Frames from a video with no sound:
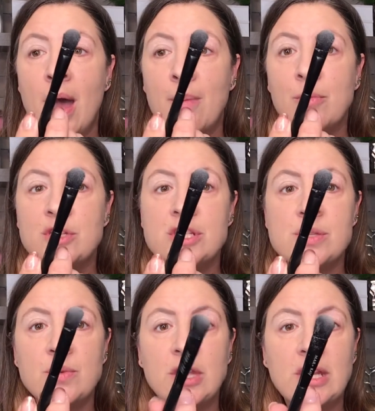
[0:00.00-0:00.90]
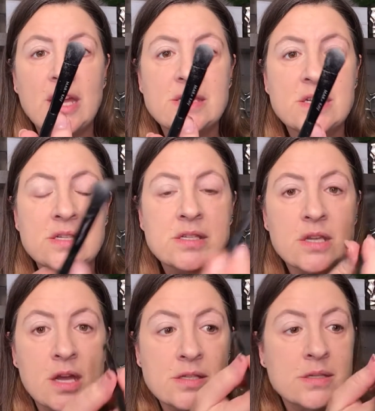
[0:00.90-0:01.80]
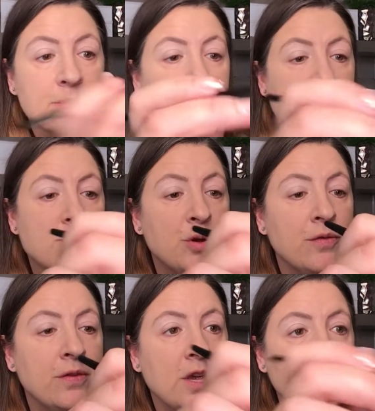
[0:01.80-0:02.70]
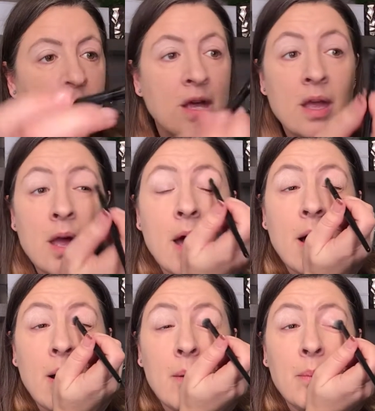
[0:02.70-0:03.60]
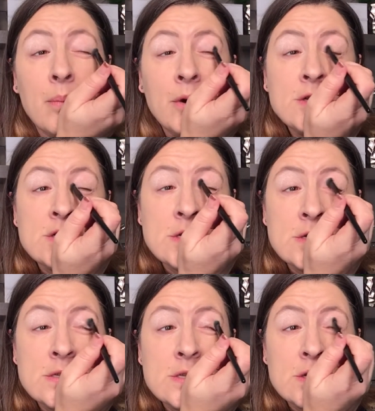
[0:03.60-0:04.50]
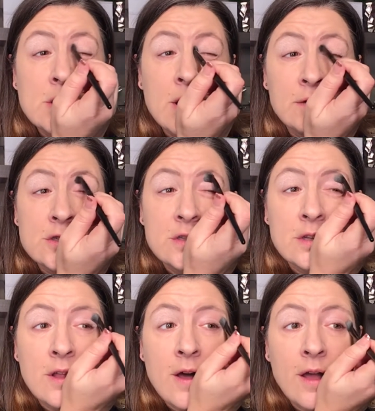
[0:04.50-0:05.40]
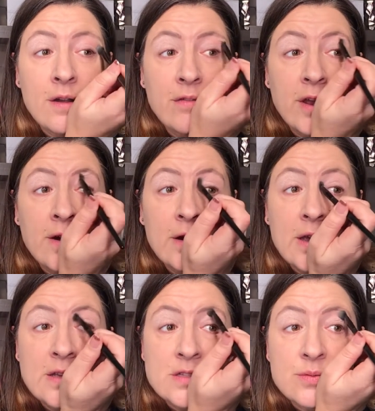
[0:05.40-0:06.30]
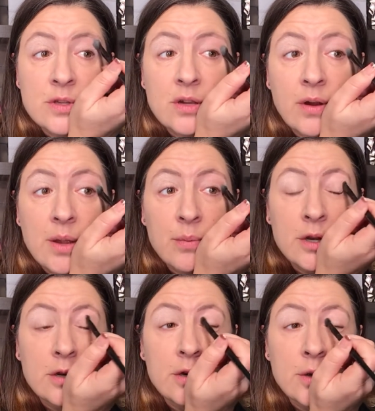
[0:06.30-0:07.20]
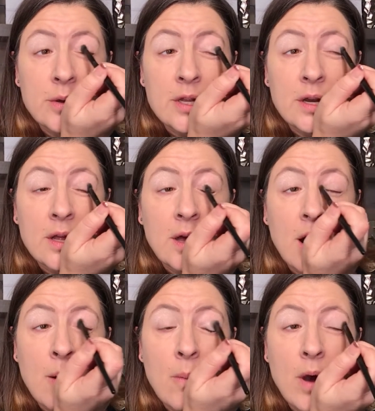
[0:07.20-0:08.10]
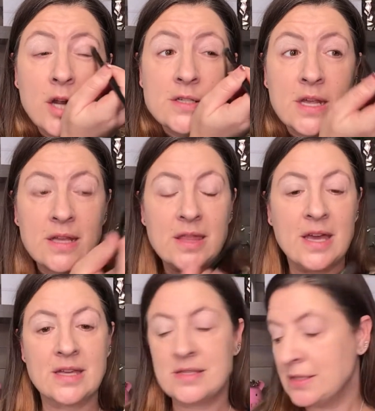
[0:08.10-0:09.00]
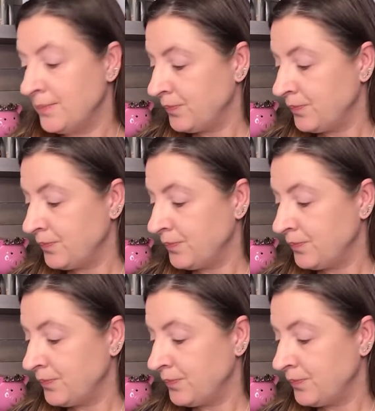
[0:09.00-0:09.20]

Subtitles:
which is really nice because it's got some nice poofy bristles, covers a lot of area. It's really great when you're doing a wash like this.